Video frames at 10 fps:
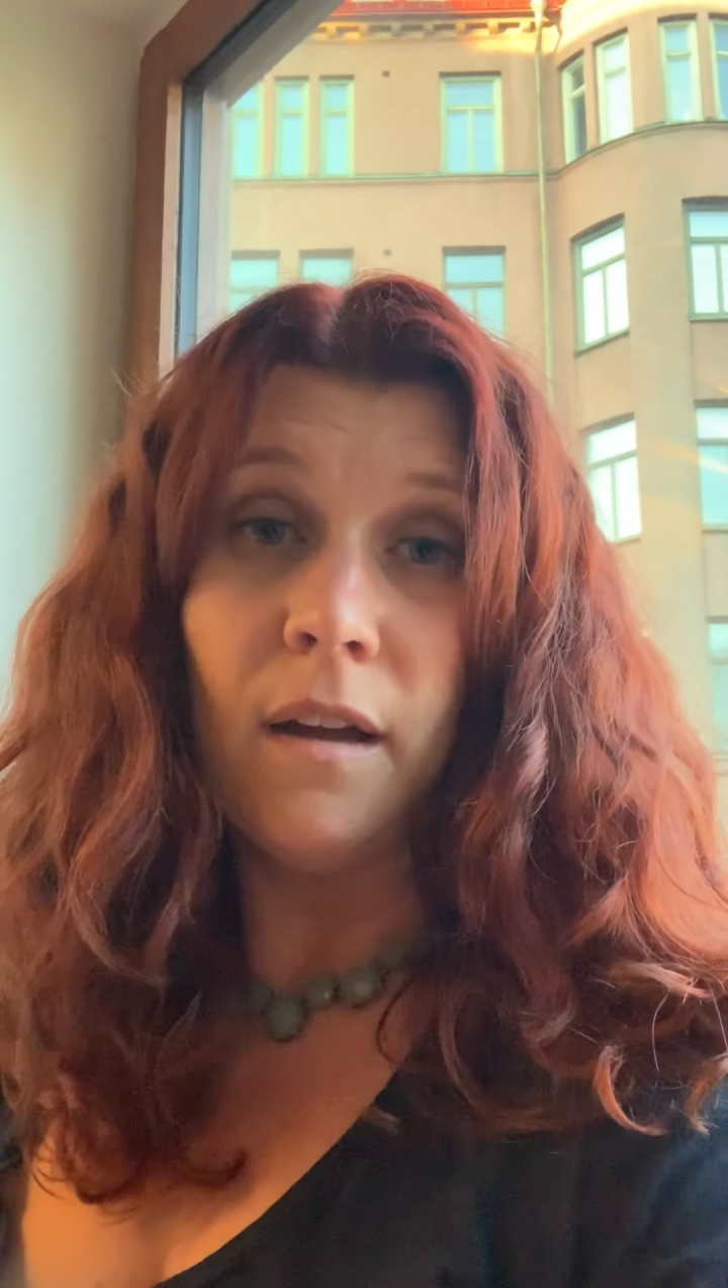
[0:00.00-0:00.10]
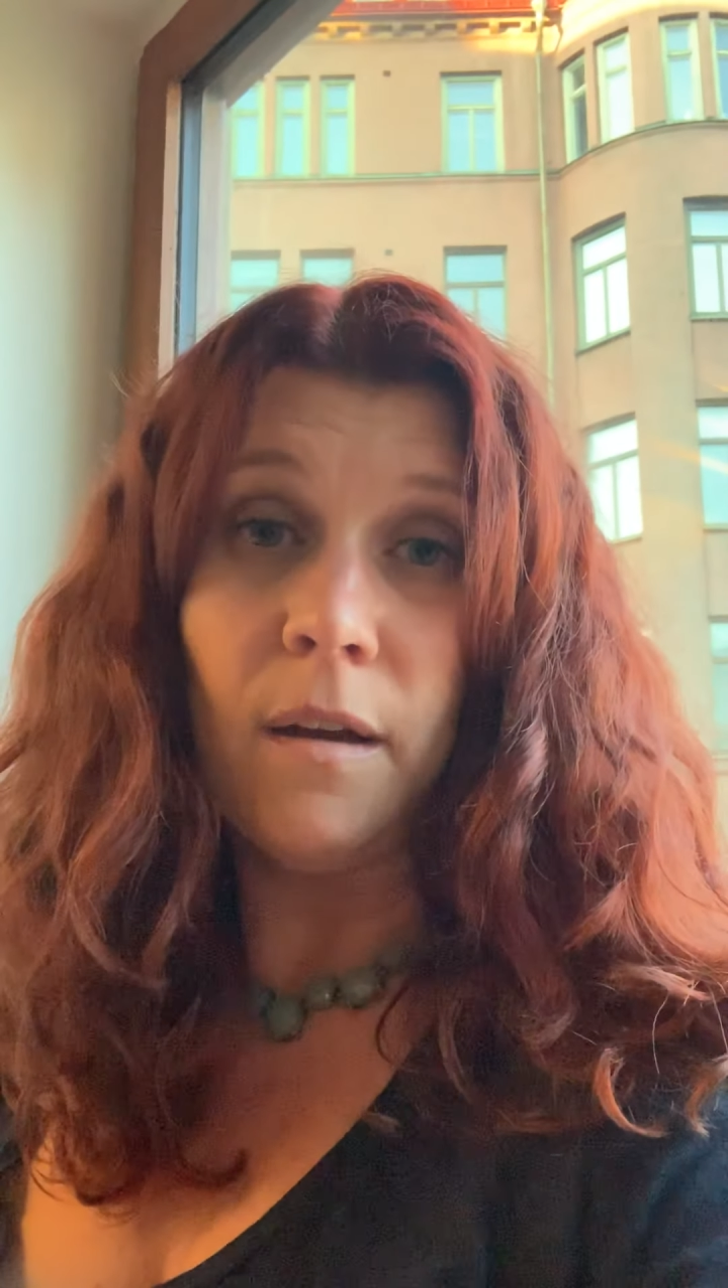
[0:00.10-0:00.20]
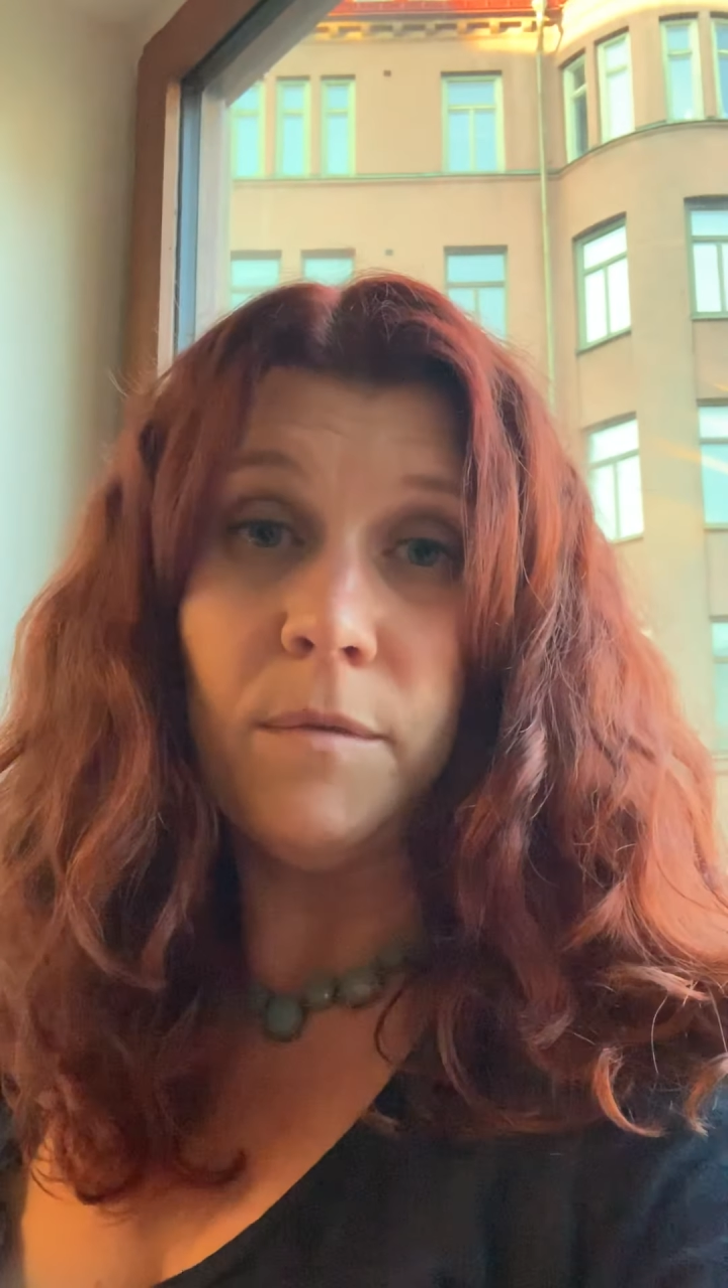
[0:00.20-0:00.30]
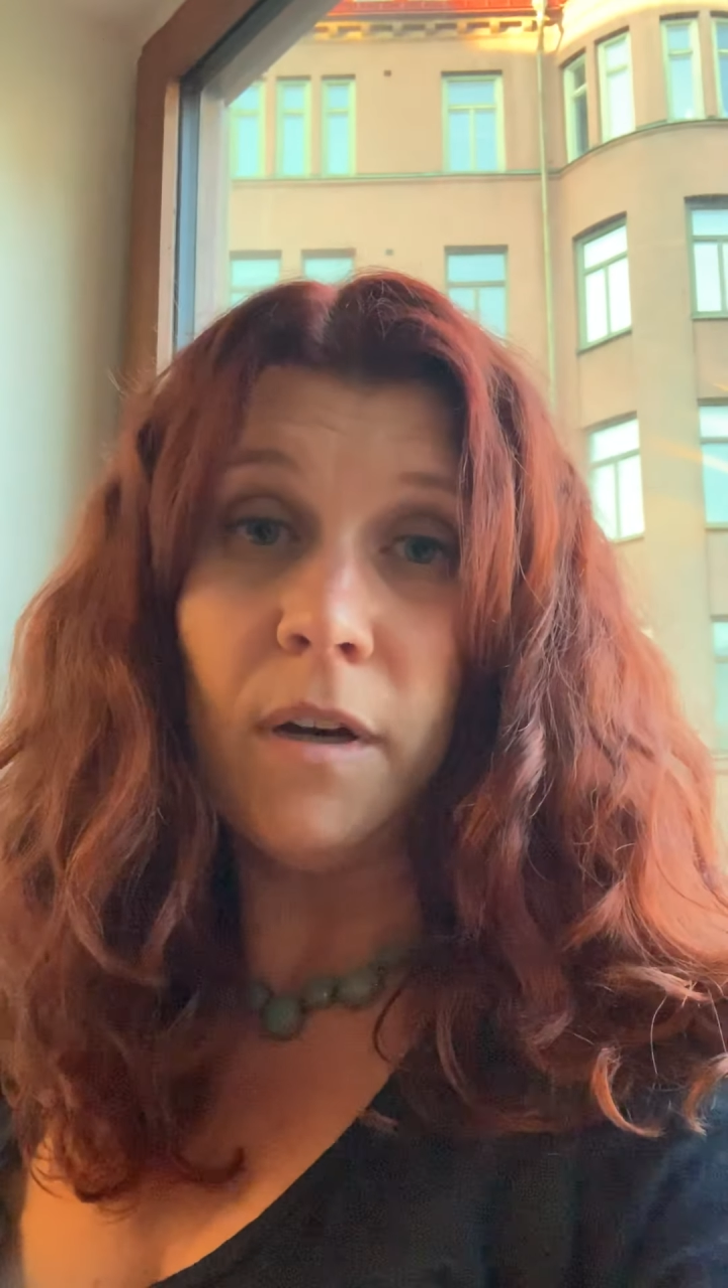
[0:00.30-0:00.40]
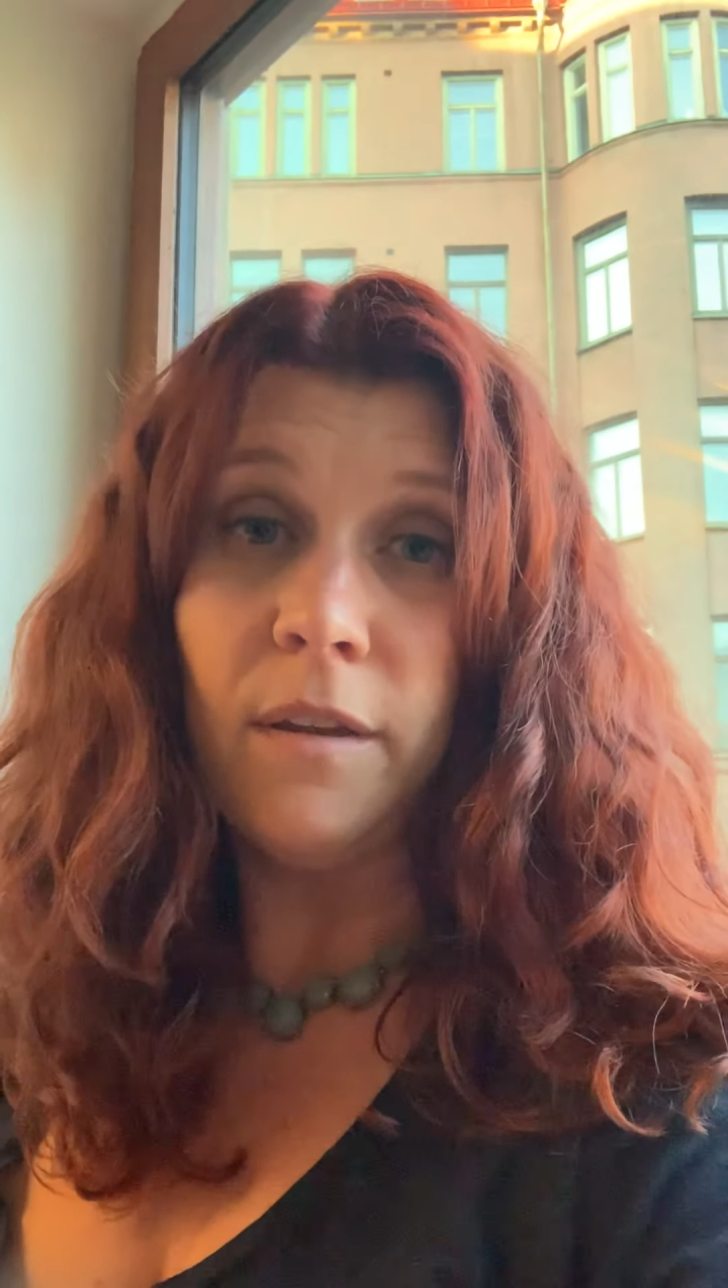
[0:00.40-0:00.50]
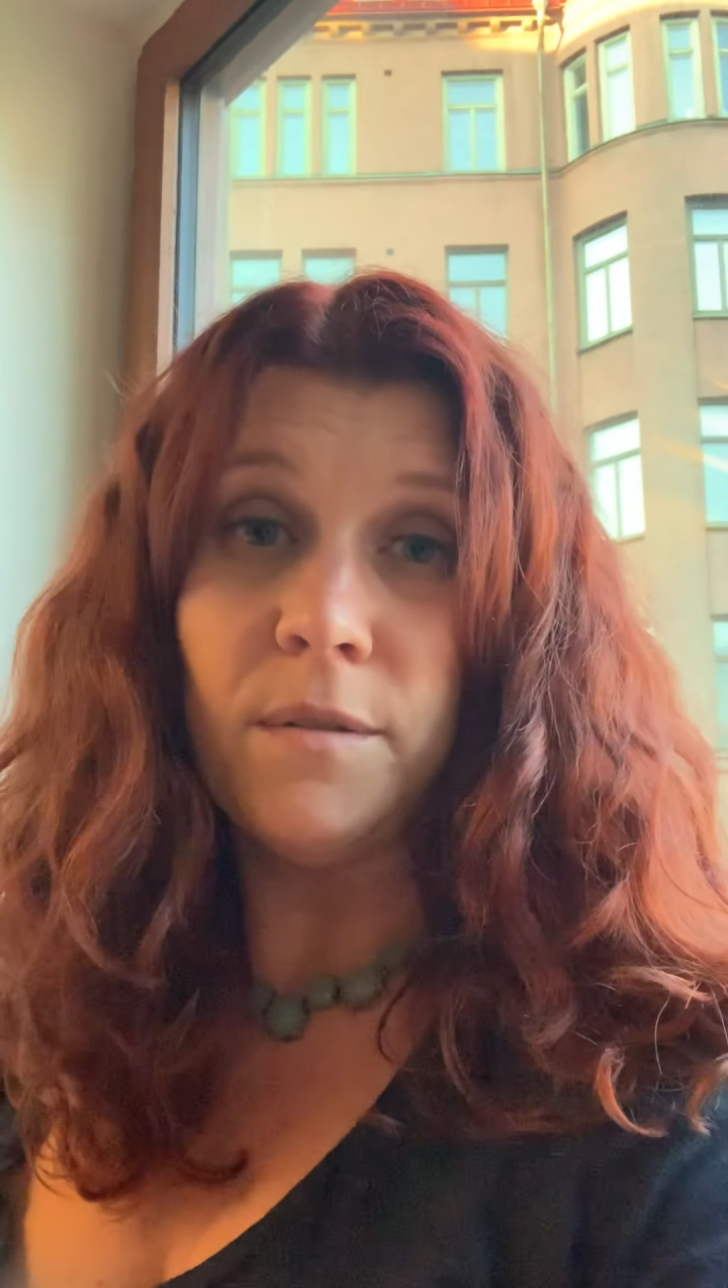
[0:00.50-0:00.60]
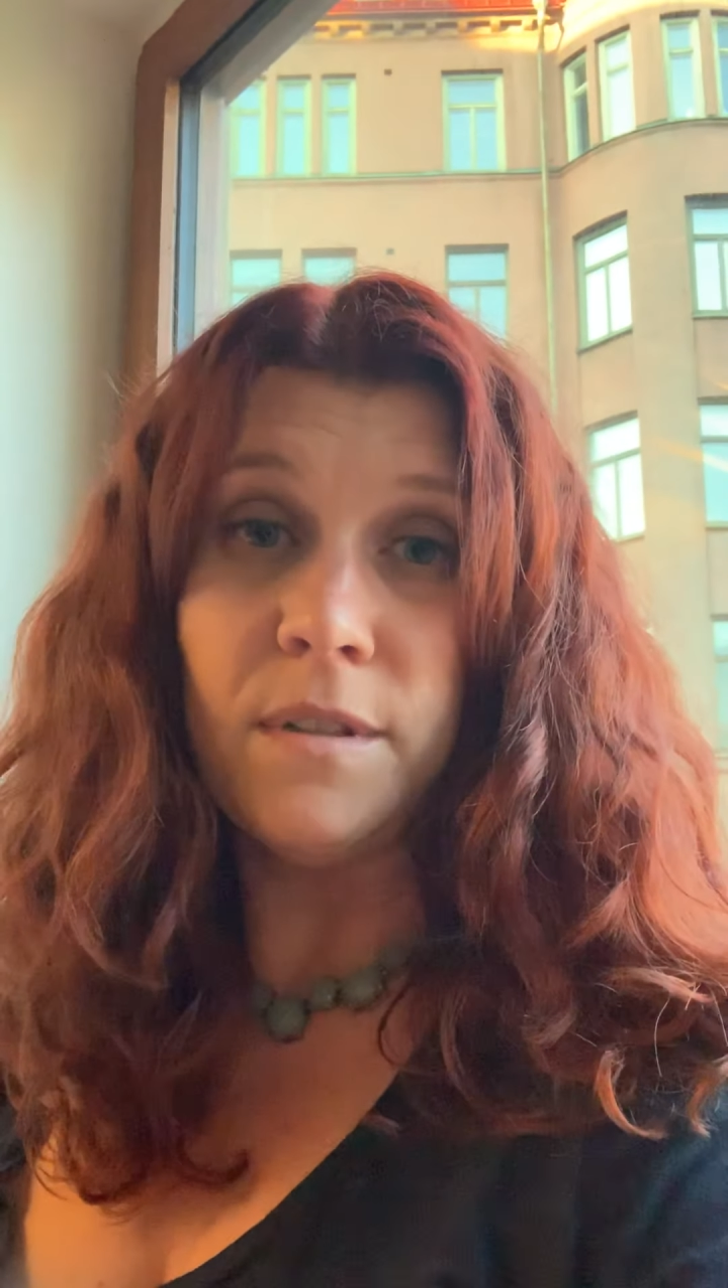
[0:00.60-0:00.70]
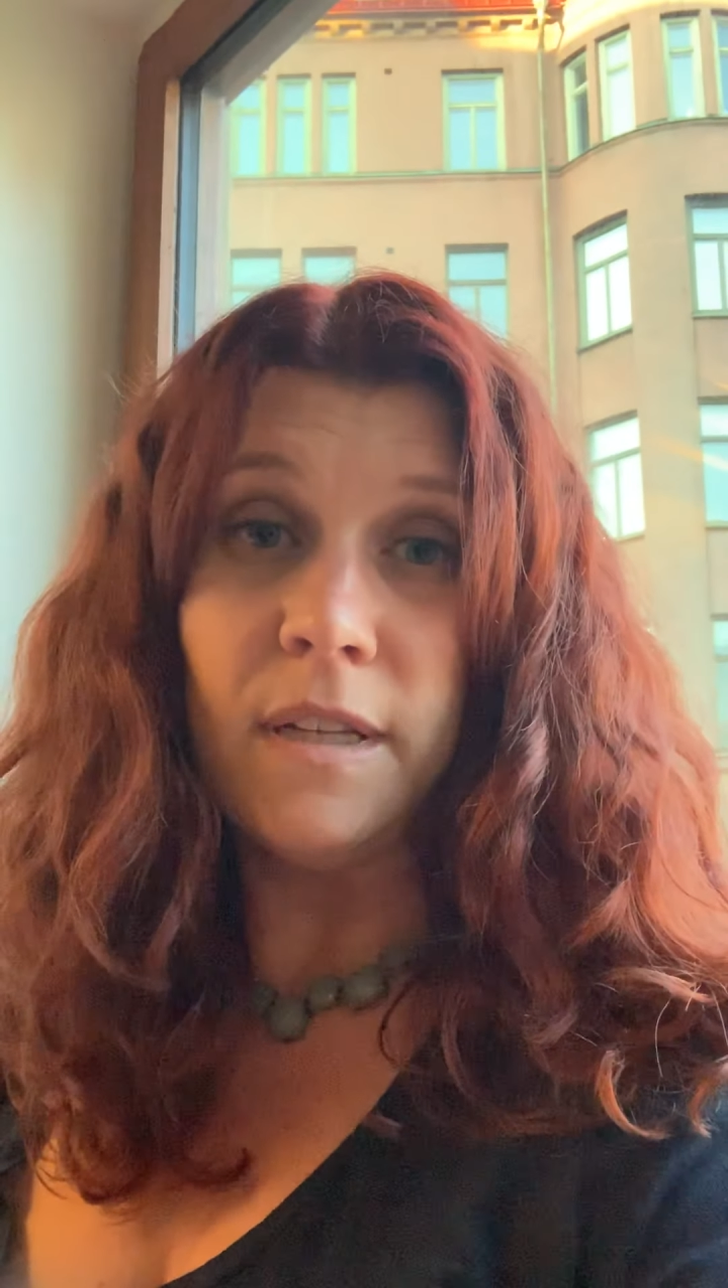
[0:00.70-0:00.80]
none of those